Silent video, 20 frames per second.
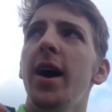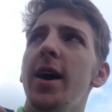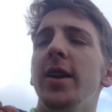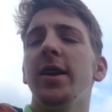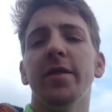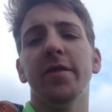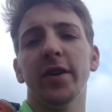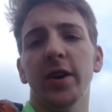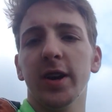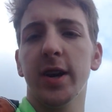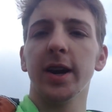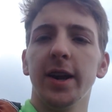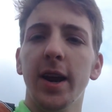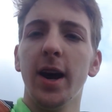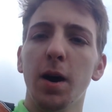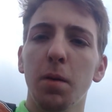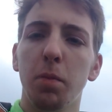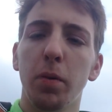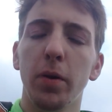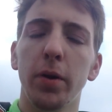Anything can
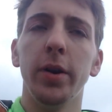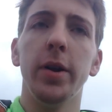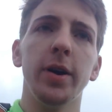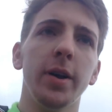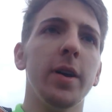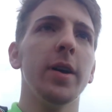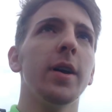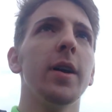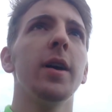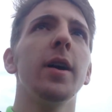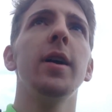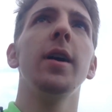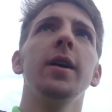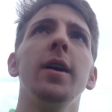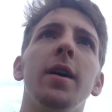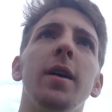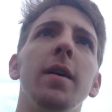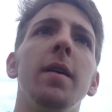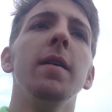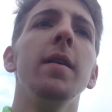happen.
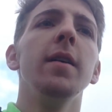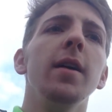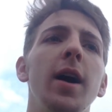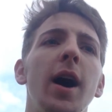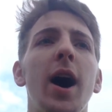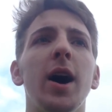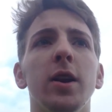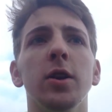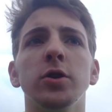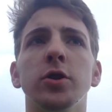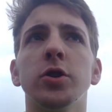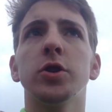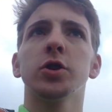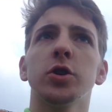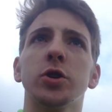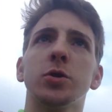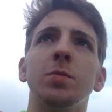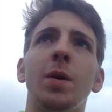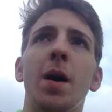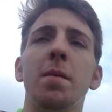Alan
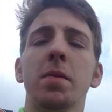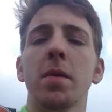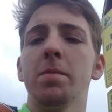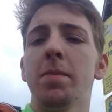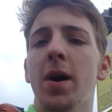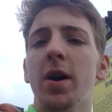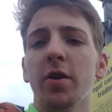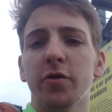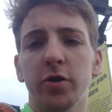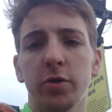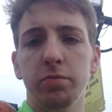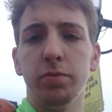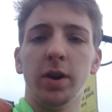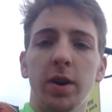Judge might be back for